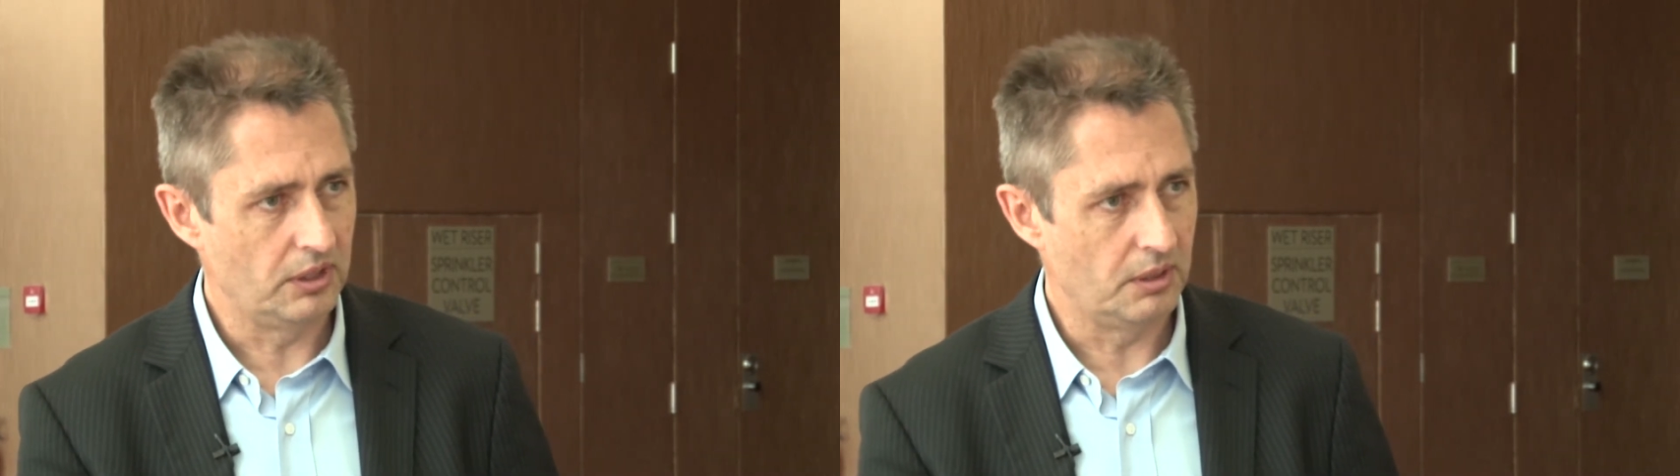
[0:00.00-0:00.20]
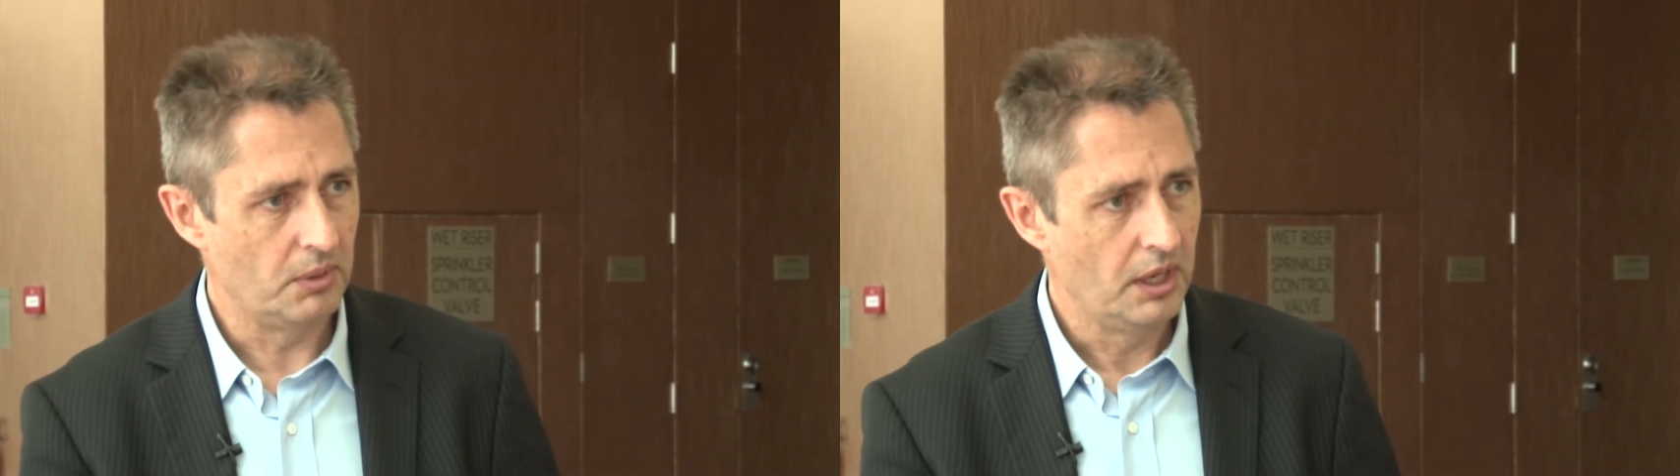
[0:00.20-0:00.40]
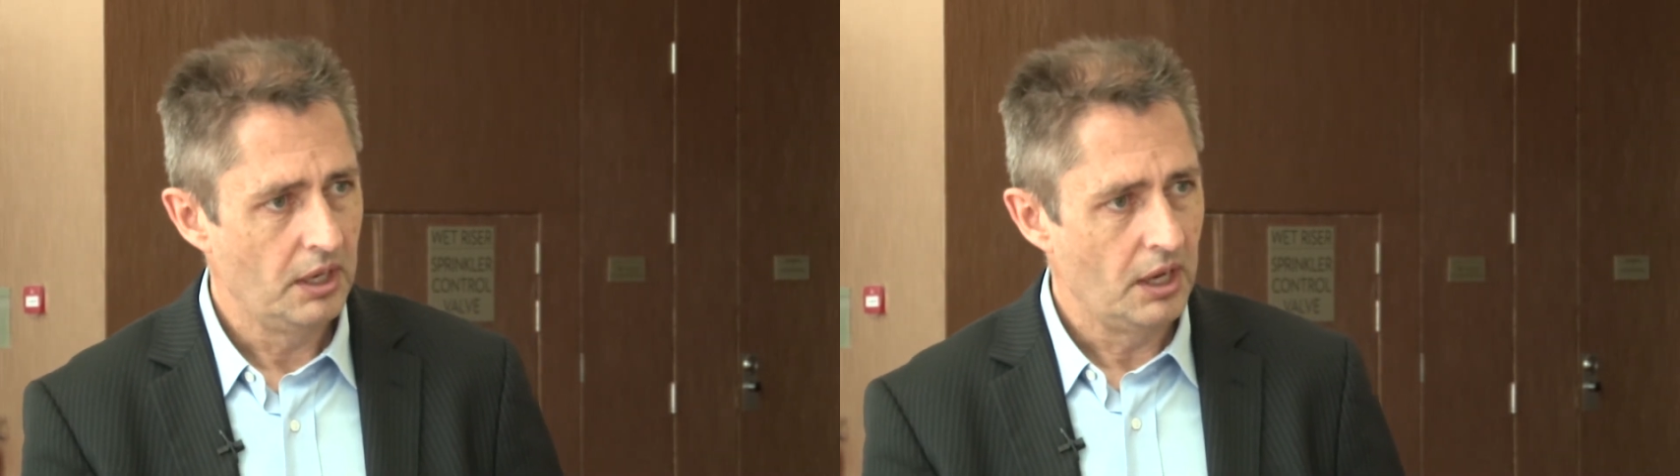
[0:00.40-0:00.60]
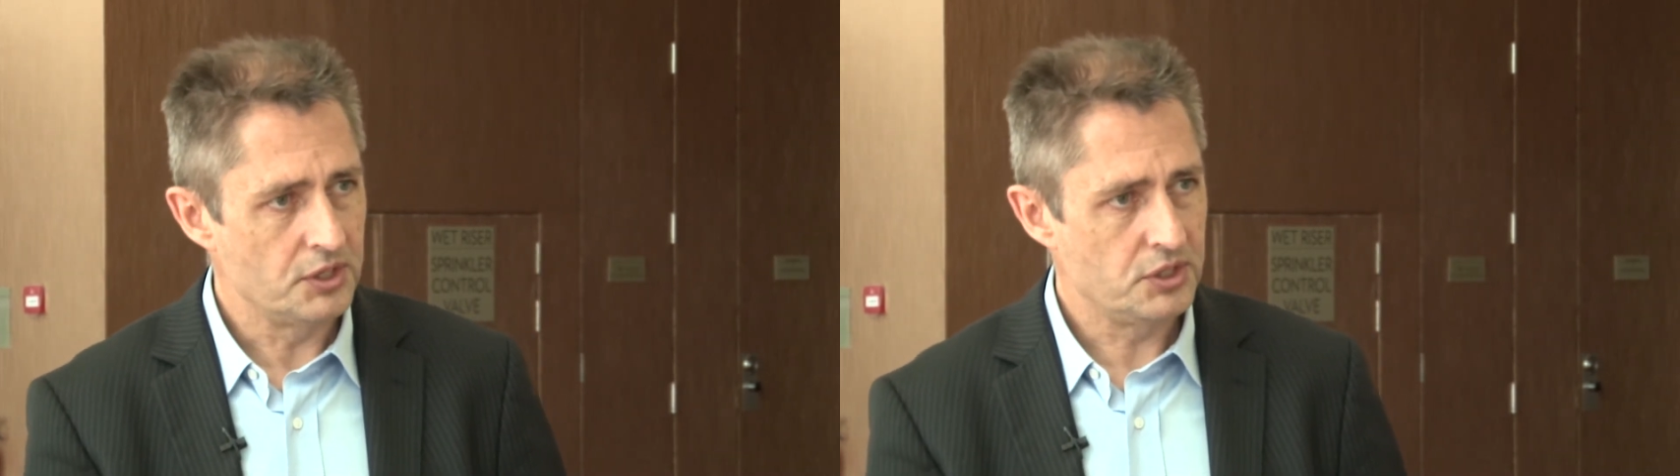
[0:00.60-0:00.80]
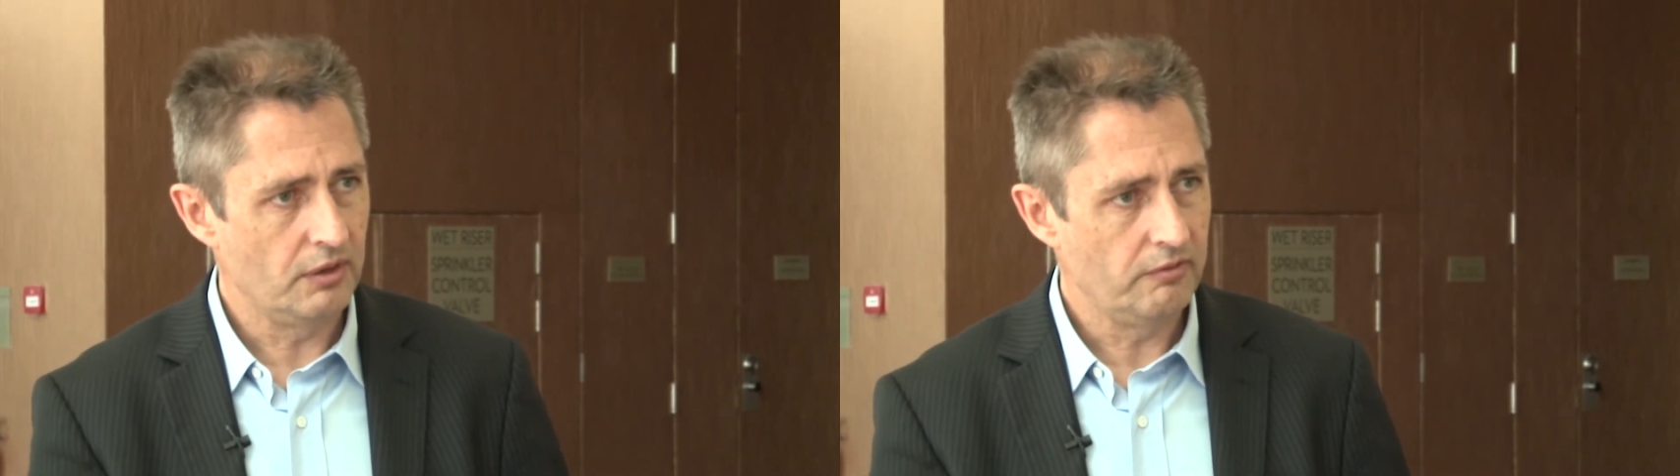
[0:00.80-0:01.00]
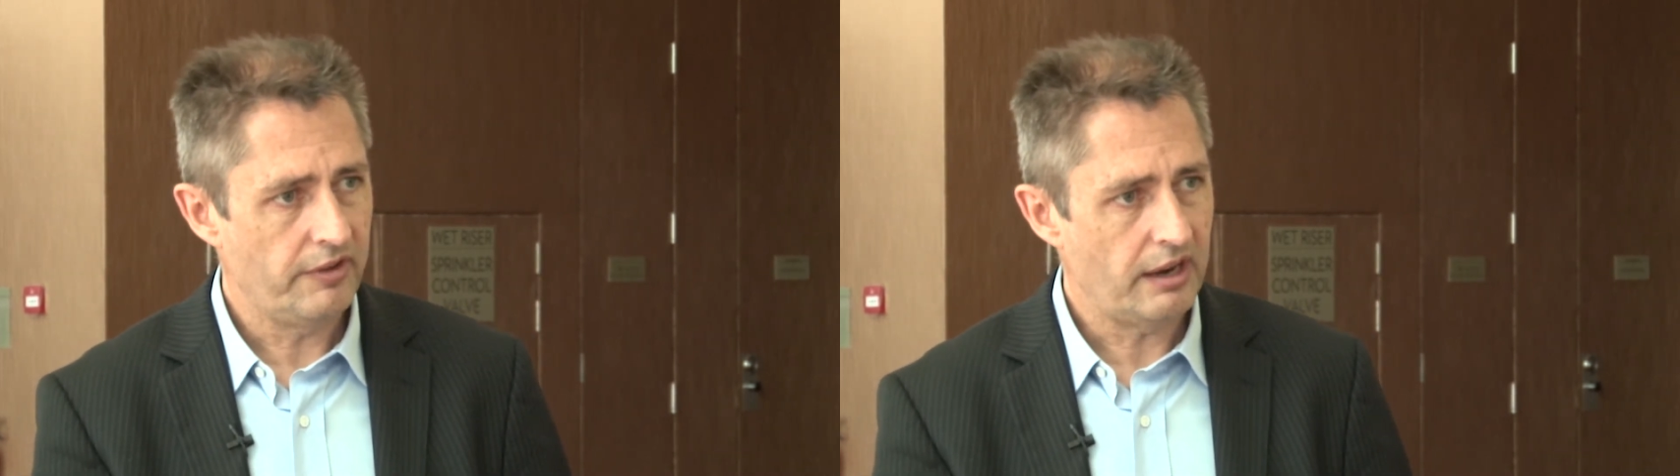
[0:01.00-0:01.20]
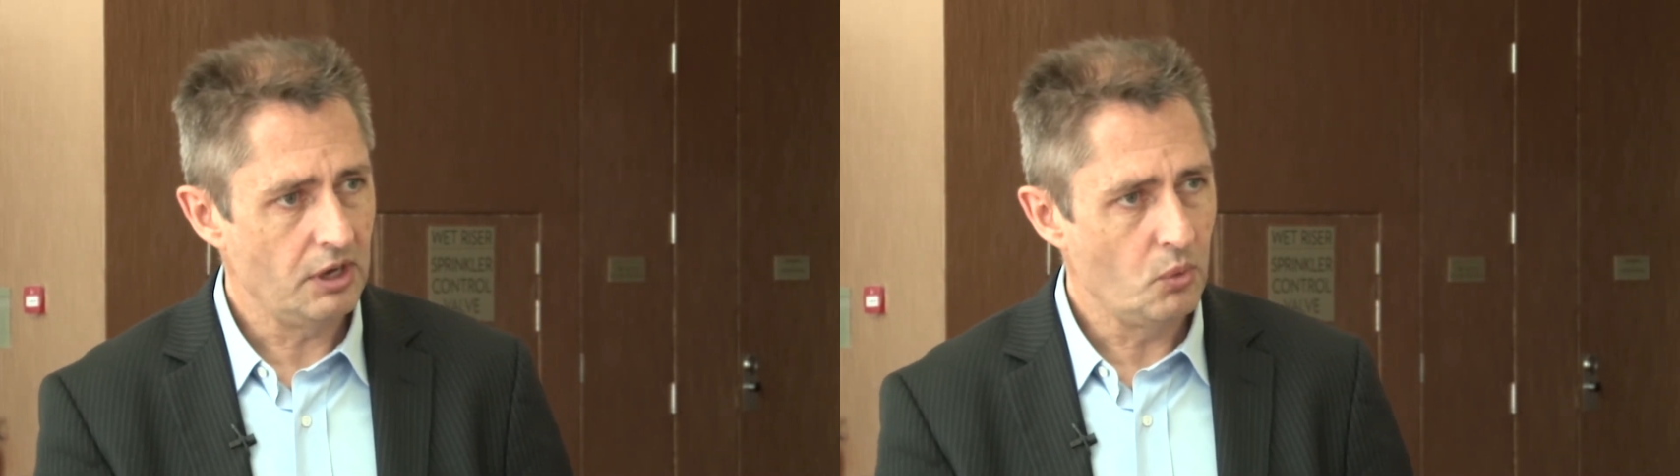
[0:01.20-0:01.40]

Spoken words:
them, has done very